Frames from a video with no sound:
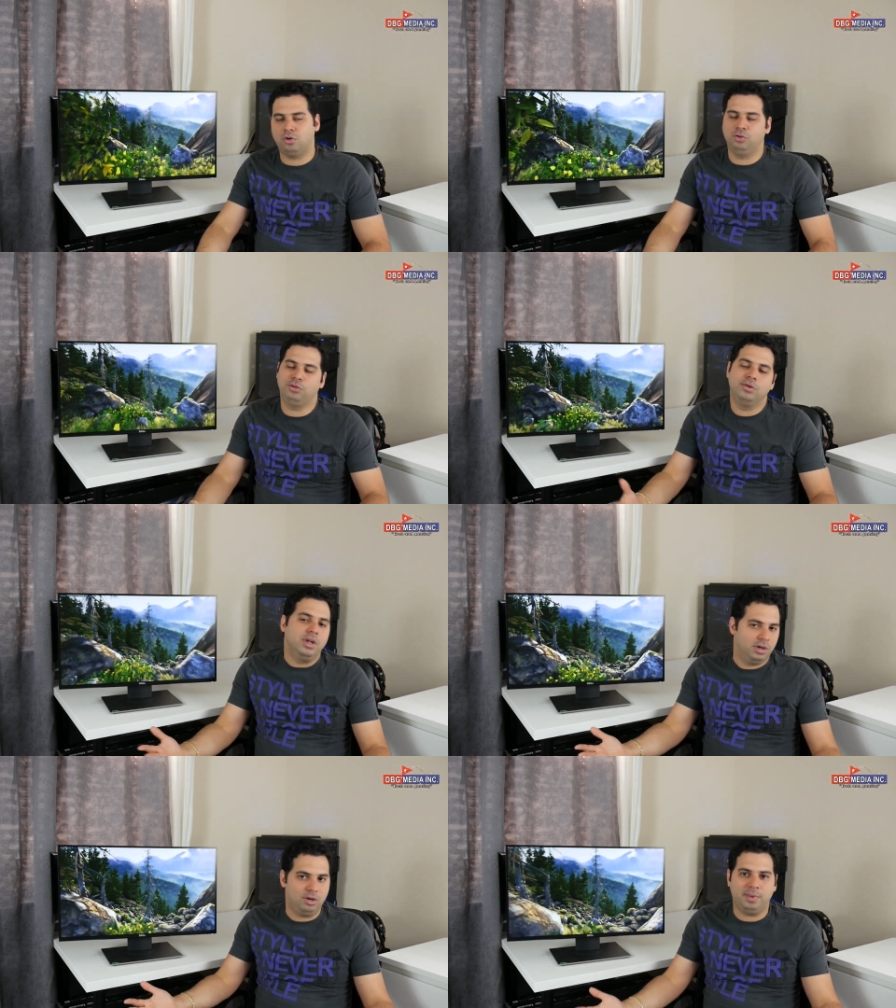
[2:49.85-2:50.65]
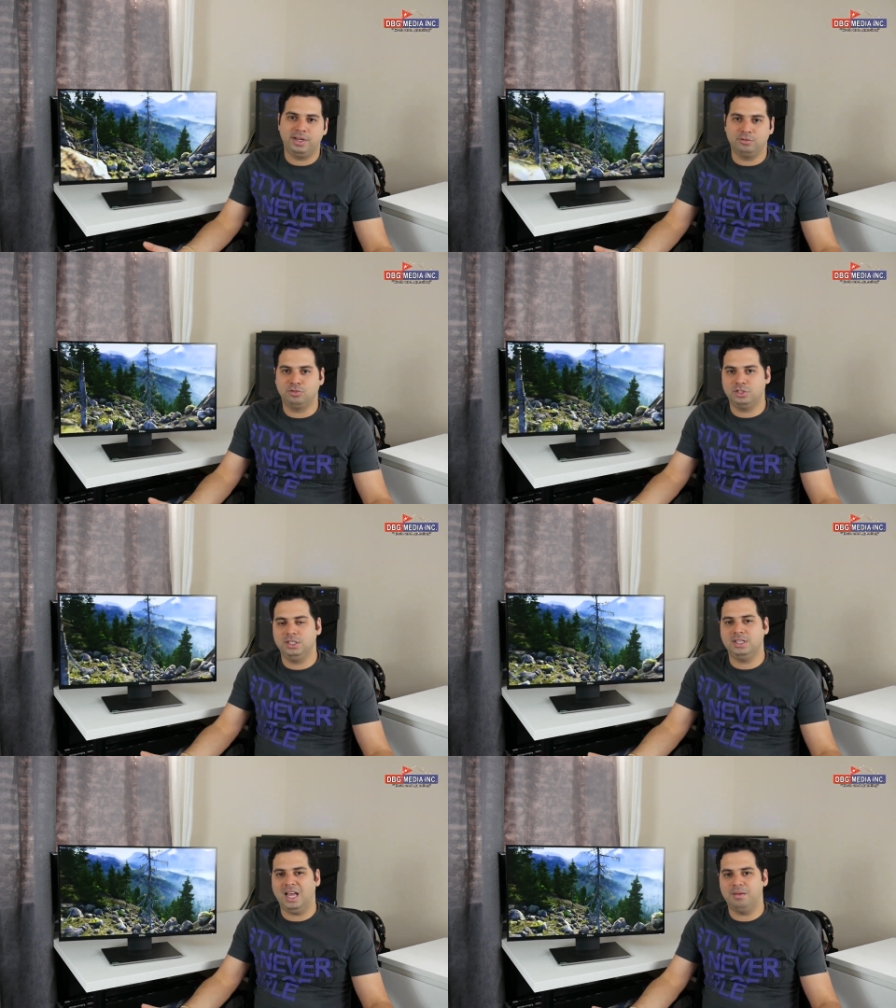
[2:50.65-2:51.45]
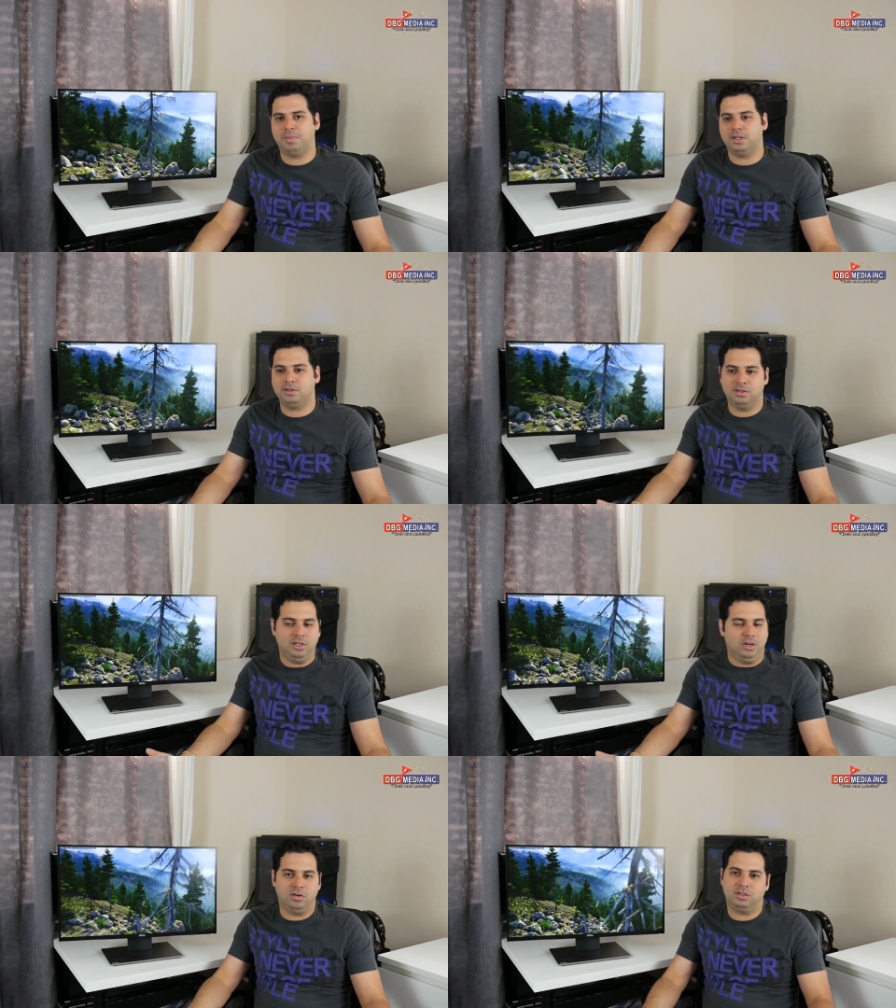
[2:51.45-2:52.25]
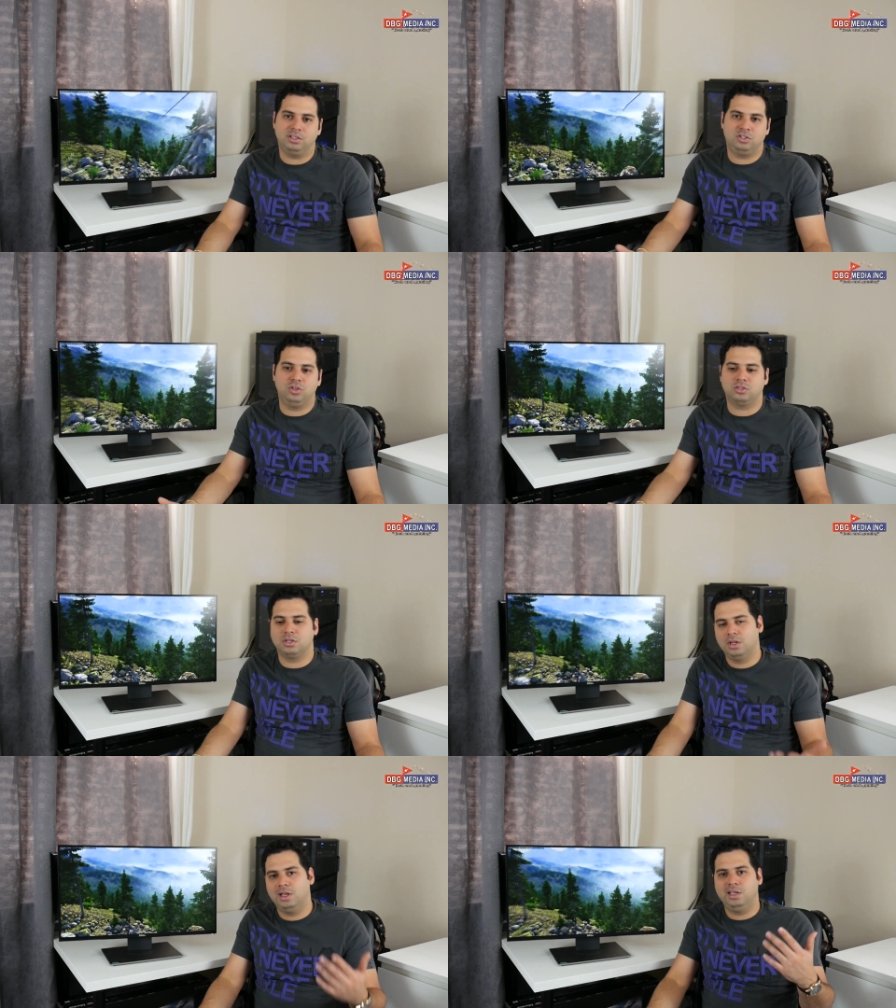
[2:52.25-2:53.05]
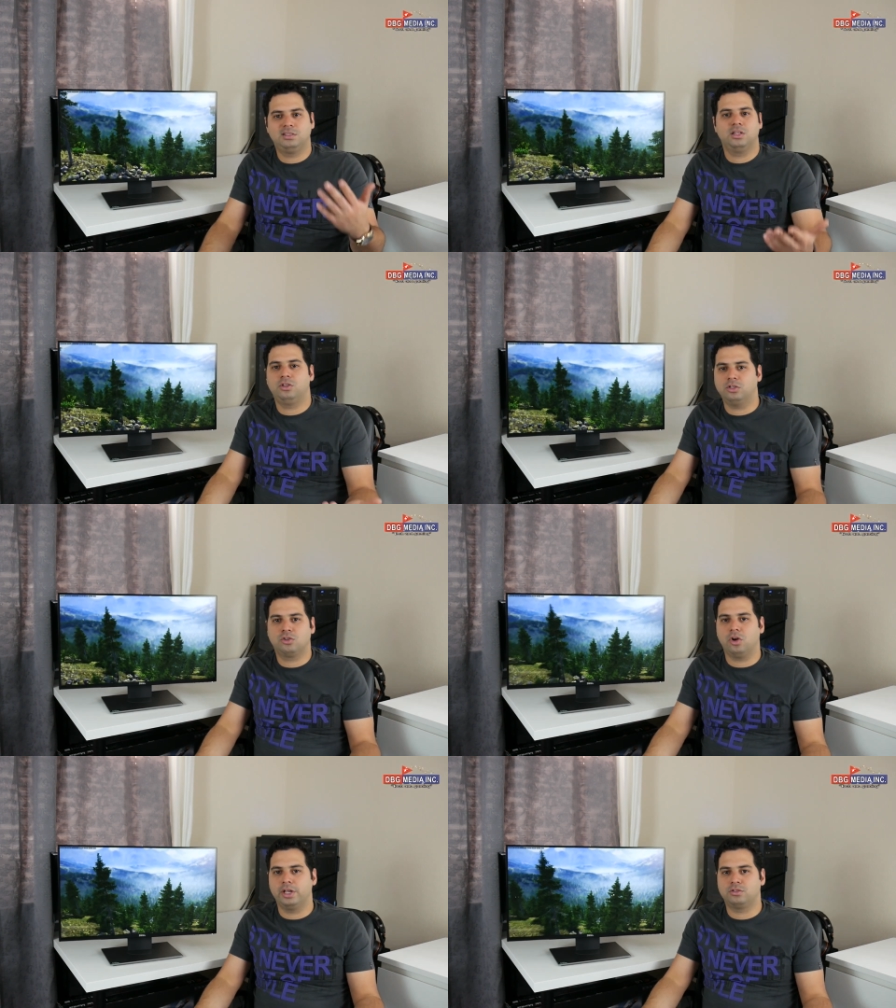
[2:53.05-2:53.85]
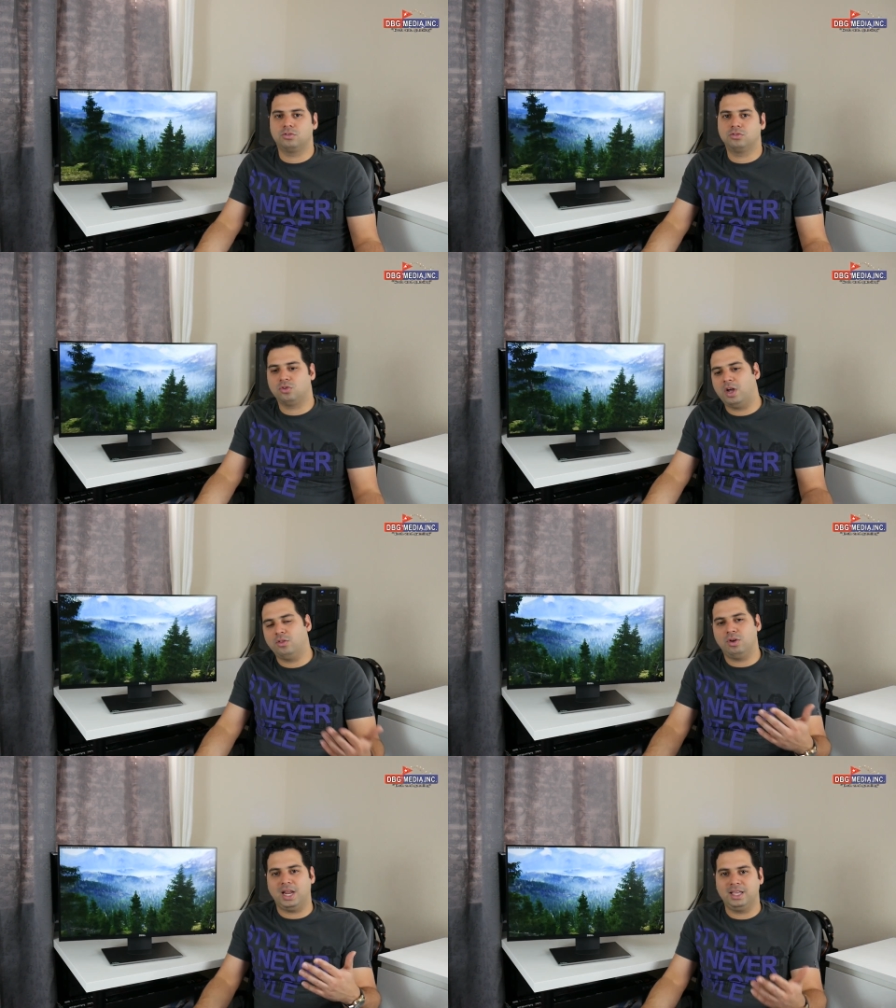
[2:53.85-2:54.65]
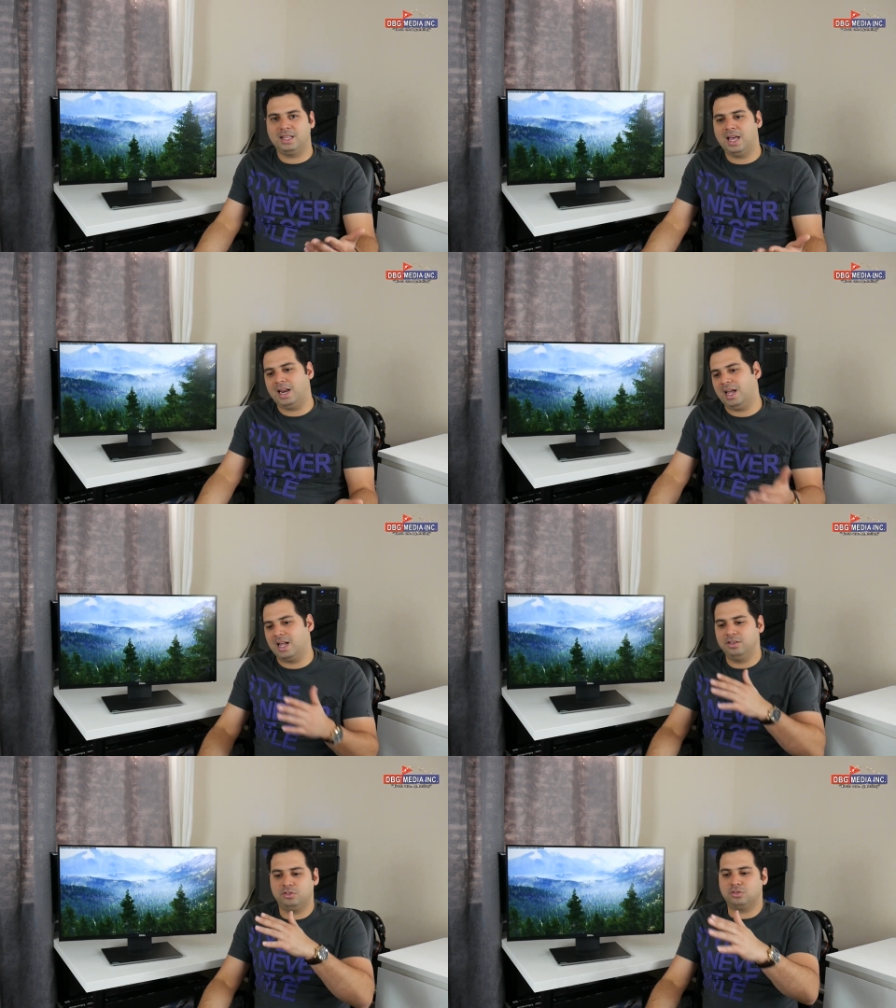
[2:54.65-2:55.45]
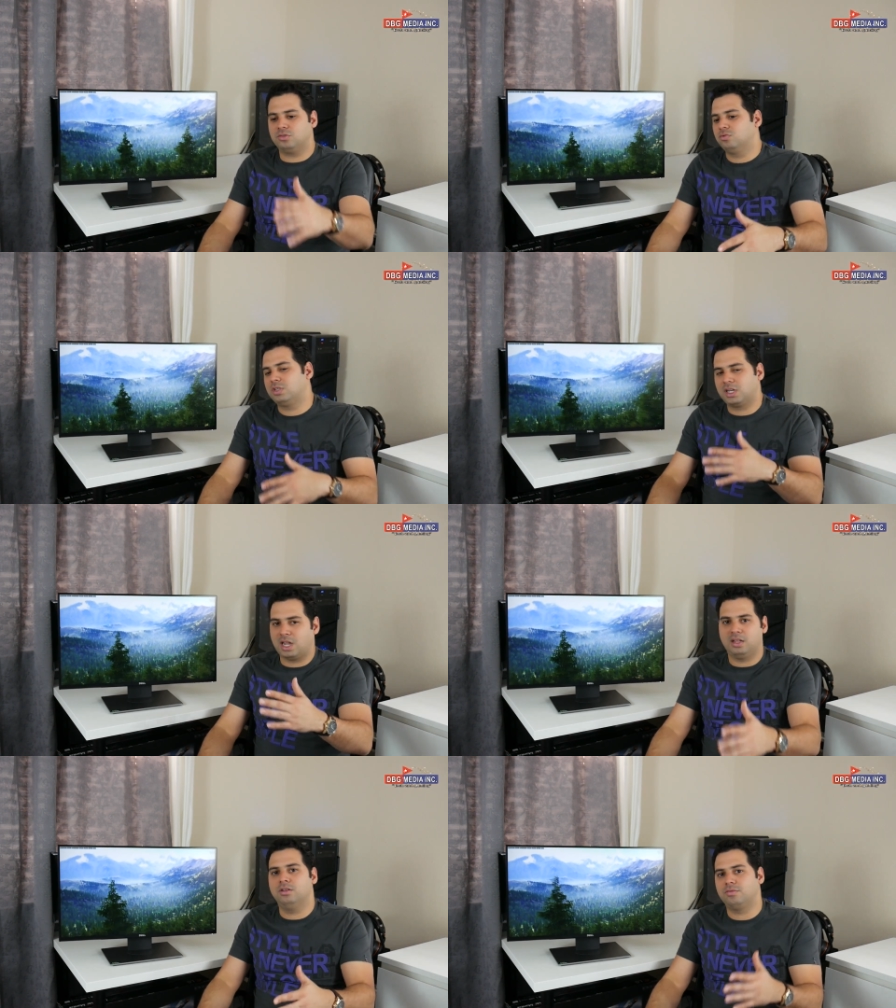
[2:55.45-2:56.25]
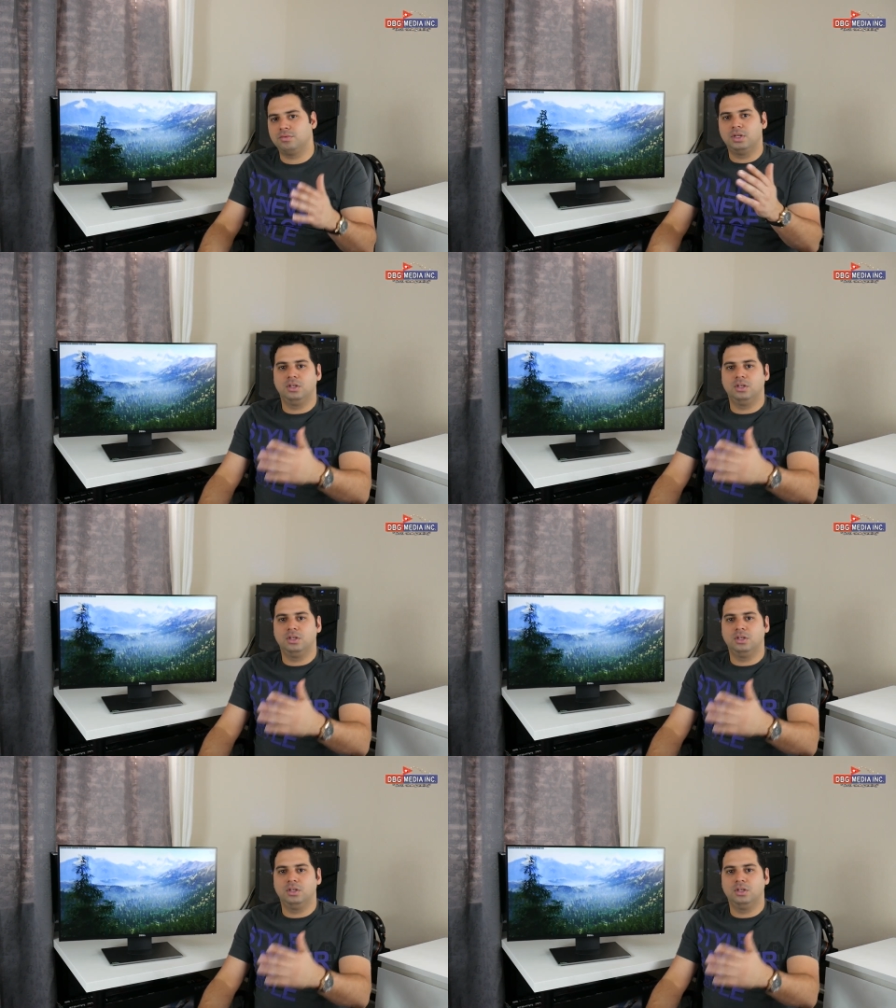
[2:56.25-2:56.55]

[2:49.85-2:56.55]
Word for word: although nobody could see that, but you know, it's a dust collector, so I don't like that, and I just kind of,